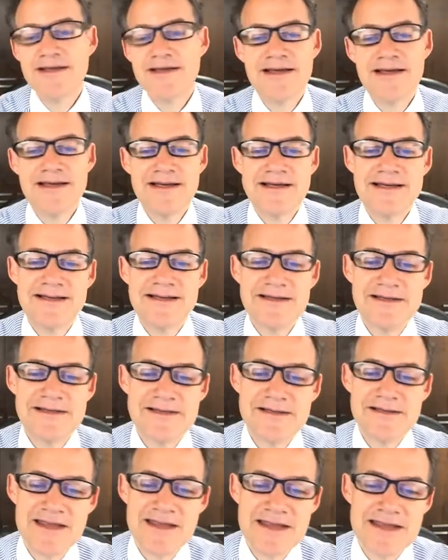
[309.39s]

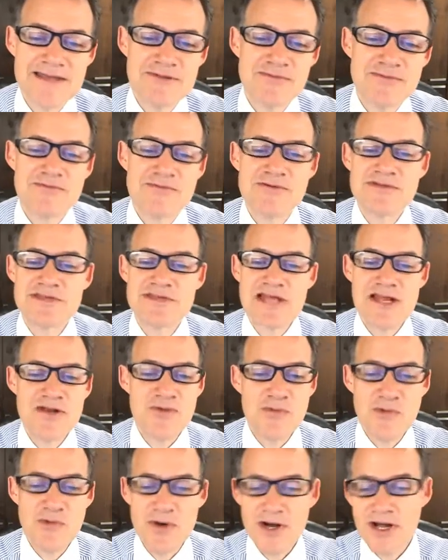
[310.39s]
and tend to
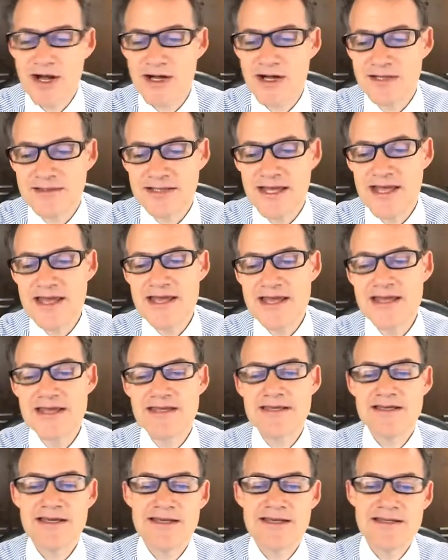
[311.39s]
work all
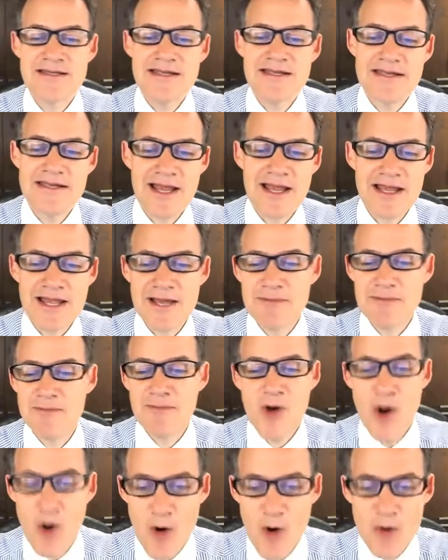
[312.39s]
day, and then I come
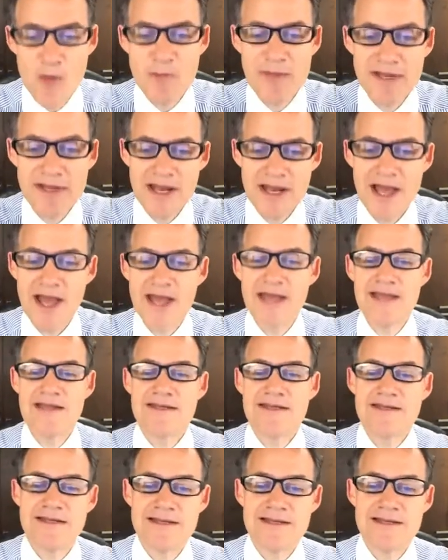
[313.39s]
home at night.